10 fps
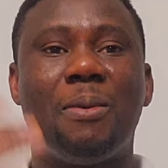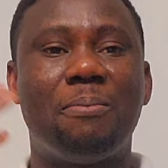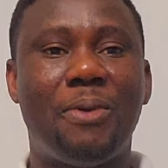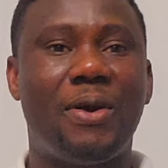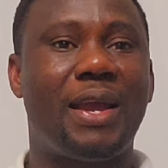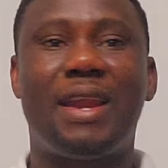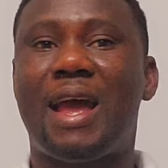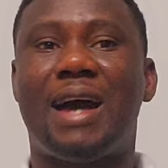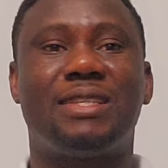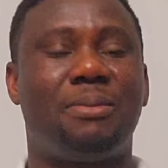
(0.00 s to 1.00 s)

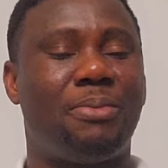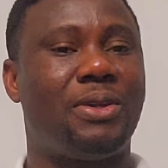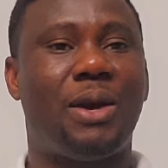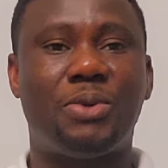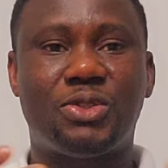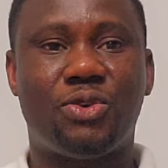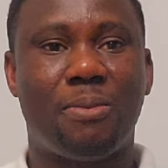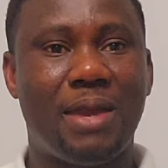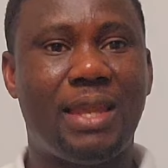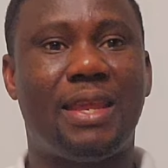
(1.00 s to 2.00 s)
Bulgaria has a border with
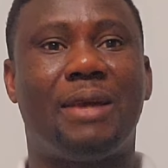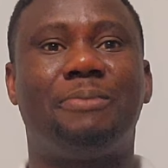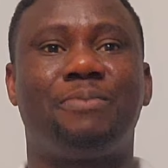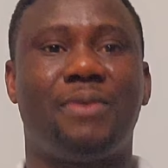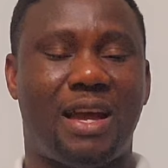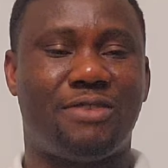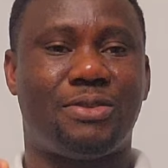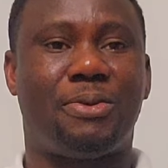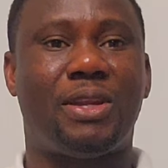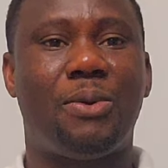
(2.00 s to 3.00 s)
Romania, has
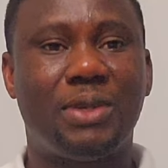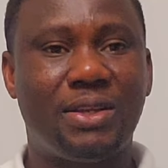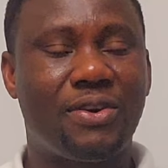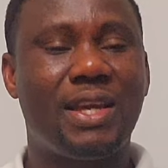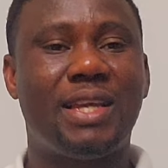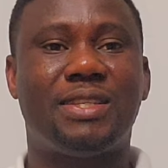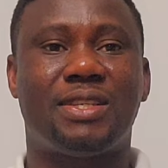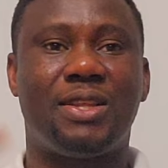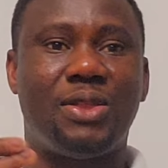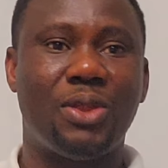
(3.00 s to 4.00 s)
a border with
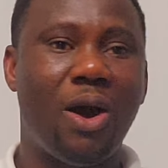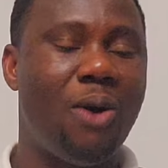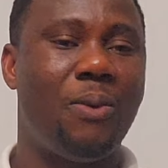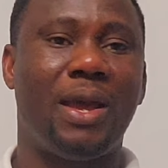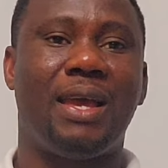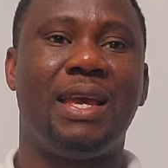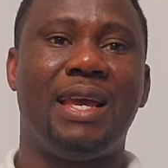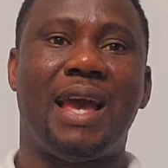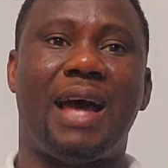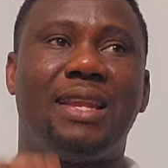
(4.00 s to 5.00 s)
Greece, Norway,
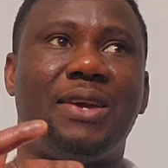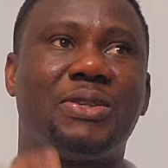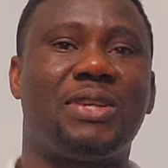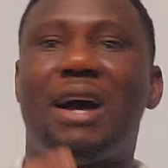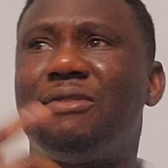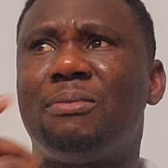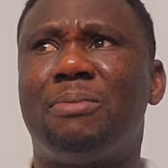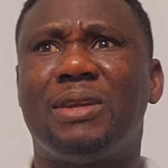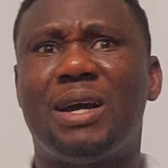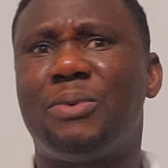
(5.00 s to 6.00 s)
and they also have a
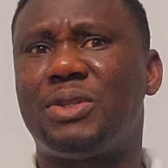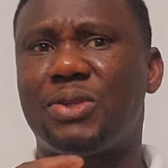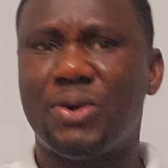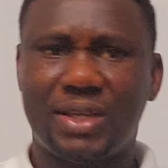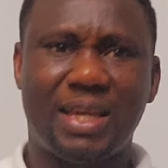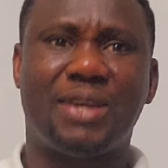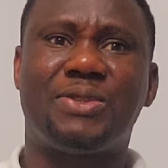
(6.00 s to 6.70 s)
border with Turkey.